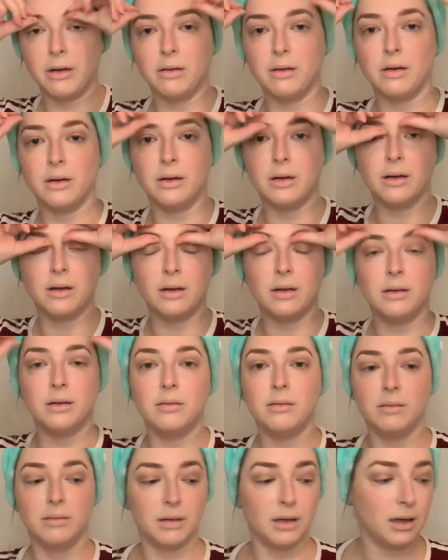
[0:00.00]
are
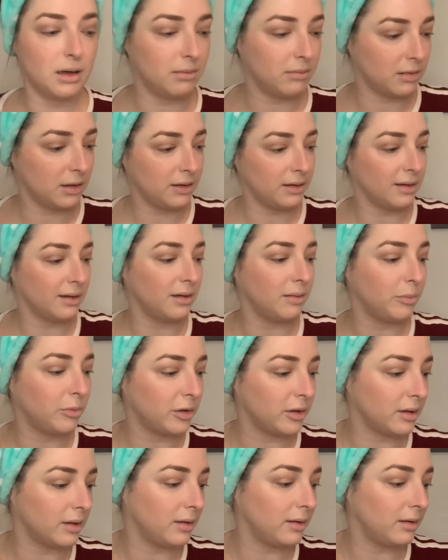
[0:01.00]
done. I'm just gonna put
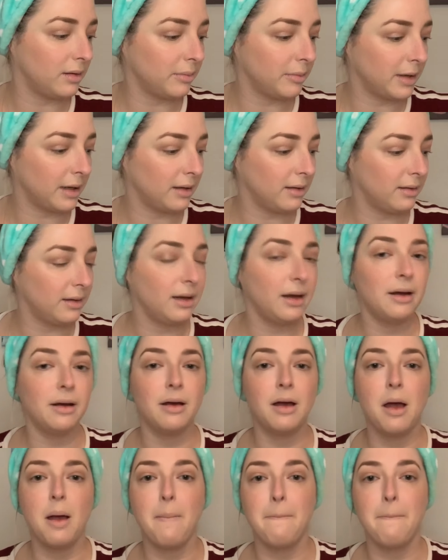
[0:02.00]
on some mascara.